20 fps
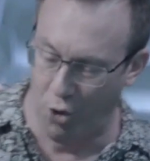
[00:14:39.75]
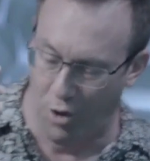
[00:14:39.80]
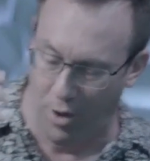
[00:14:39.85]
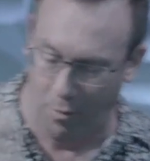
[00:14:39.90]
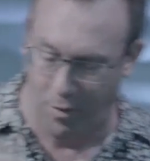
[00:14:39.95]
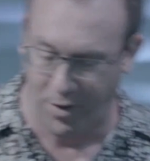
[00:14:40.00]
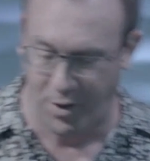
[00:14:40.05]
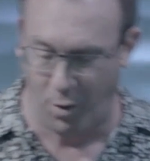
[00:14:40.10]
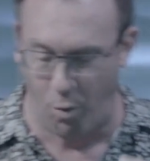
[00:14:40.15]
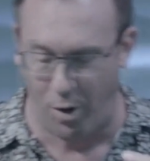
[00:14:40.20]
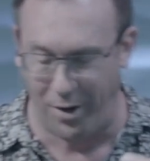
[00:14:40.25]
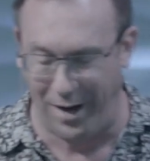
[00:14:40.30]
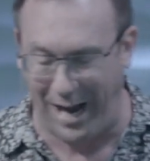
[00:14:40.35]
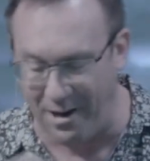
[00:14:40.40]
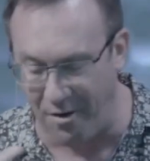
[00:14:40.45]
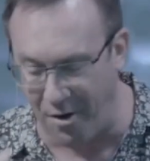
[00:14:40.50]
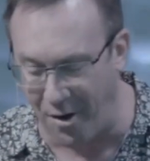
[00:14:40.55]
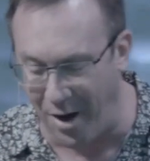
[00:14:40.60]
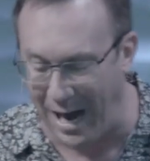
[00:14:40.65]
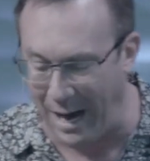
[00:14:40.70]
it with the word
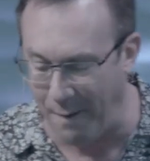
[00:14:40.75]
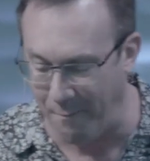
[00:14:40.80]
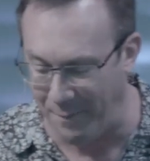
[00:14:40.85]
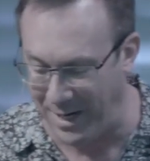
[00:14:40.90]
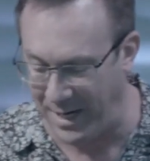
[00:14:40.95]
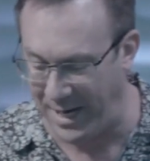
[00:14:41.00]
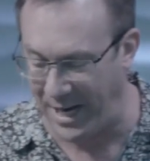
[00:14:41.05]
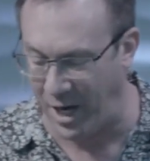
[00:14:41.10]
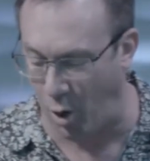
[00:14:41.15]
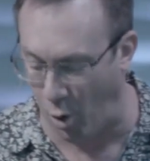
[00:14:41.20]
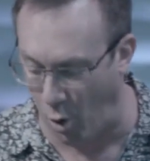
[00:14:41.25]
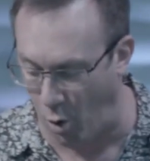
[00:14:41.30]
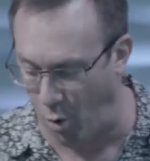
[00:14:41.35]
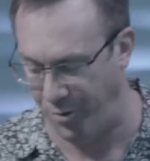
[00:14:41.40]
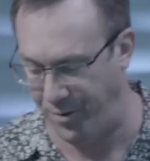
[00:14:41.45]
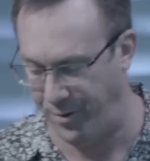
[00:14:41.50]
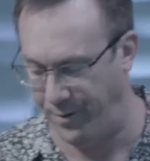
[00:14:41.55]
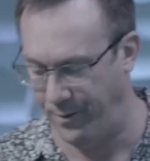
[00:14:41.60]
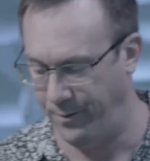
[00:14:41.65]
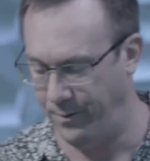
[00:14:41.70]
Adonai, meaning
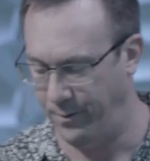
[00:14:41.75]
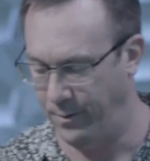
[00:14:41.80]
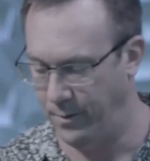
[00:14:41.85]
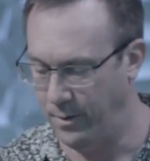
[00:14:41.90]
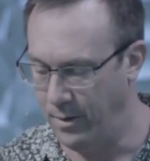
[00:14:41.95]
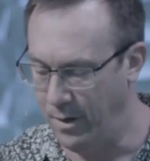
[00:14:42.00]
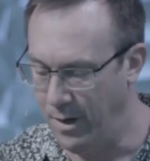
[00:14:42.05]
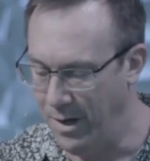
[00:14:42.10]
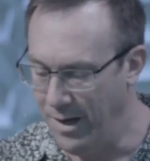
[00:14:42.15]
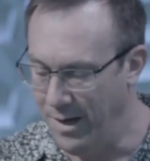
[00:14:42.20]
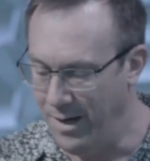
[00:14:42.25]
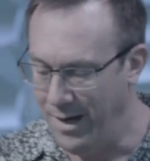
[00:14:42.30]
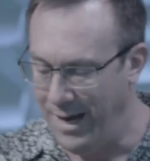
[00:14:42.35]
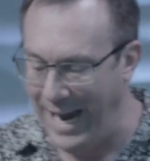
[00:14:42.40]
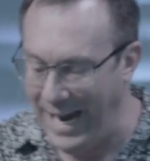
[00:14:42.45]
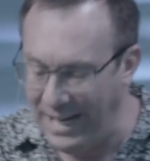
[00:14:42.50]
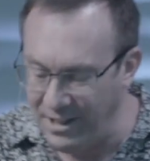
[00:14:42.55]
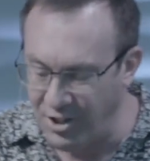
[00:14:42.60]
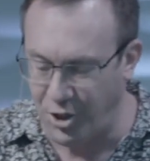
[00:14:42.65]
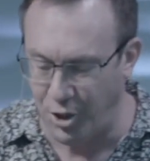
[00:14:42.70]
Lord.
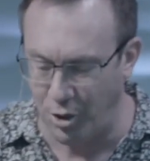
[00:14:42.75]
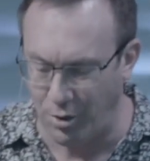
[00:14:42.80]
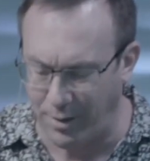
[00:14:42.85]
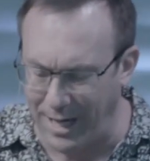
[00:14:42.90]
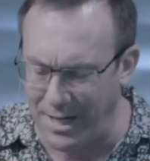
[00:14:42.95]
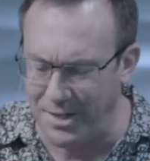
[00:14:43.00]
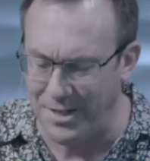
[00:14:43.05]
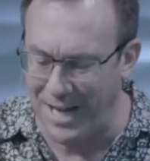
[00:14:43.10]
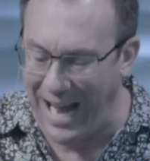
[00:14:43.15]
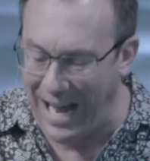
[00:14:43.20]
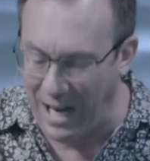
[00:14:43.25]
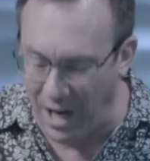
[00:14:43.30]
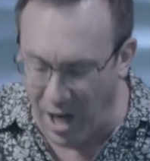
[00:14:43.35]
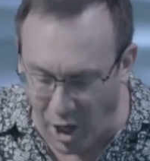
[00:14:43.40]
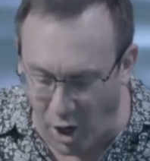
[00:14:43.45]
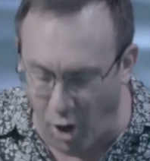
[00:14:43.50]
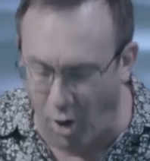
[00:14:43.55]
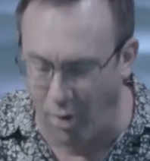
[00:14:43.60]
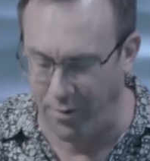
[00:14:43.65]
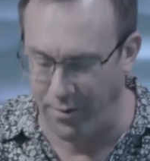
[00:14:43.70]
Hence, you'll get El
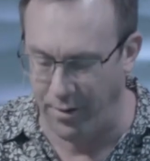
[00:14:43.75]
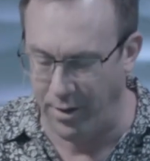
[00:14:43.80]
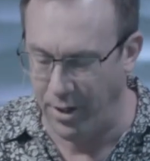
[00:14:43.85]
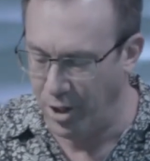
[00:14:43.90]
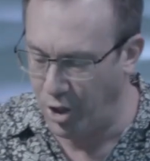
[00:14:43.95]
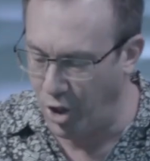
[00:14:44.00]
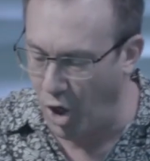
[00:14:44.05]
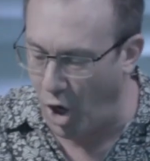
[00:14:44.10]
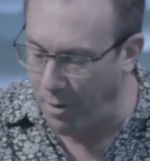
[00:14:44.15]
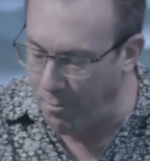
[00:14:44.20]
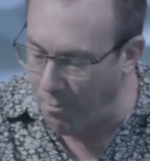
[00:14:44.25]
Elyon, God